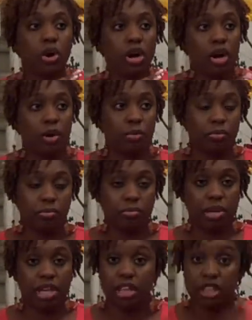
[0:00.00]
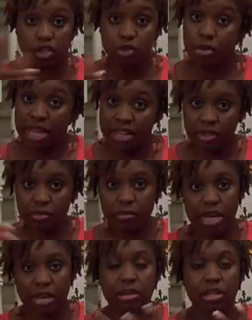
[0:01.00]
um, meaning that you pay them
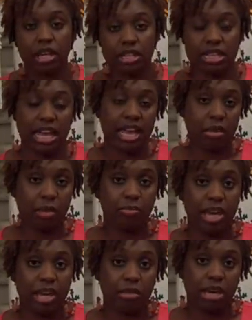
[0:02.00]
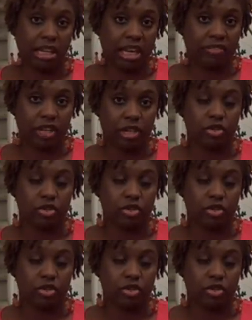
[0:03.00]
maybe, because I, I pay my life